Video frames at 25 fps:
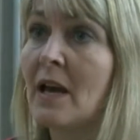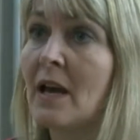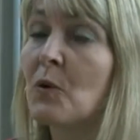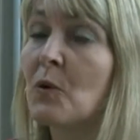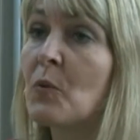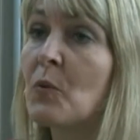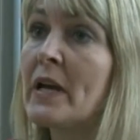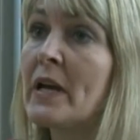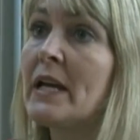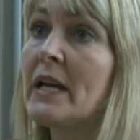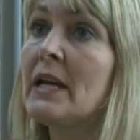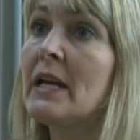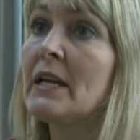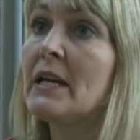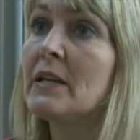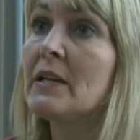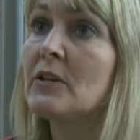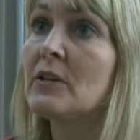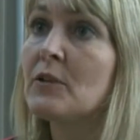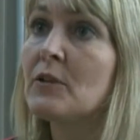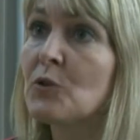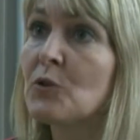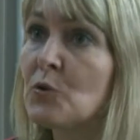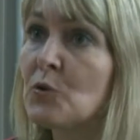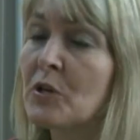We
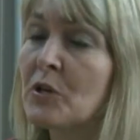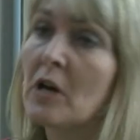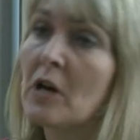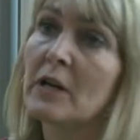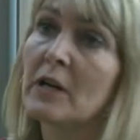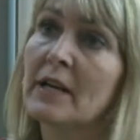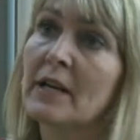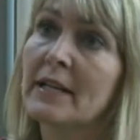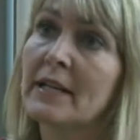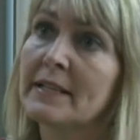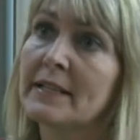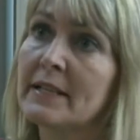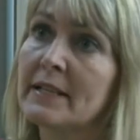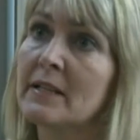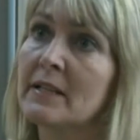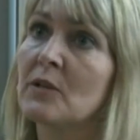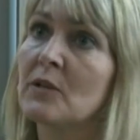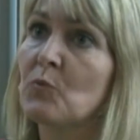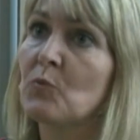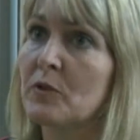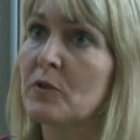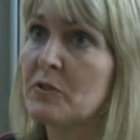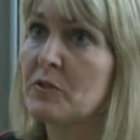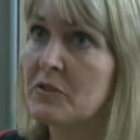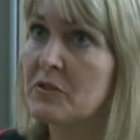do not and did
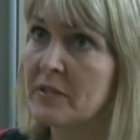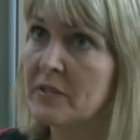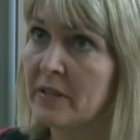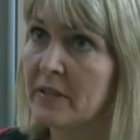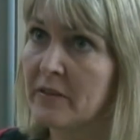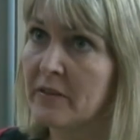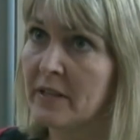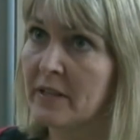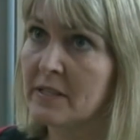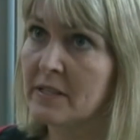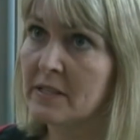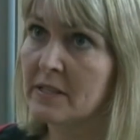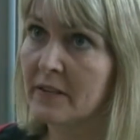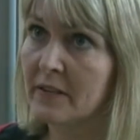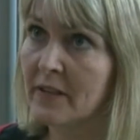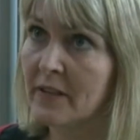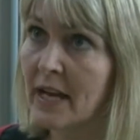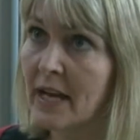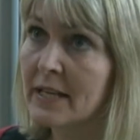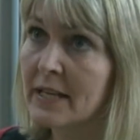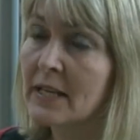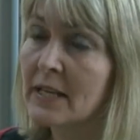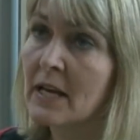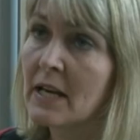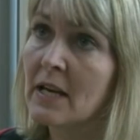not want to see things like
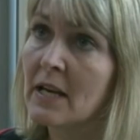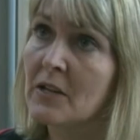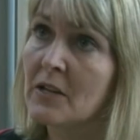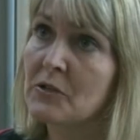that.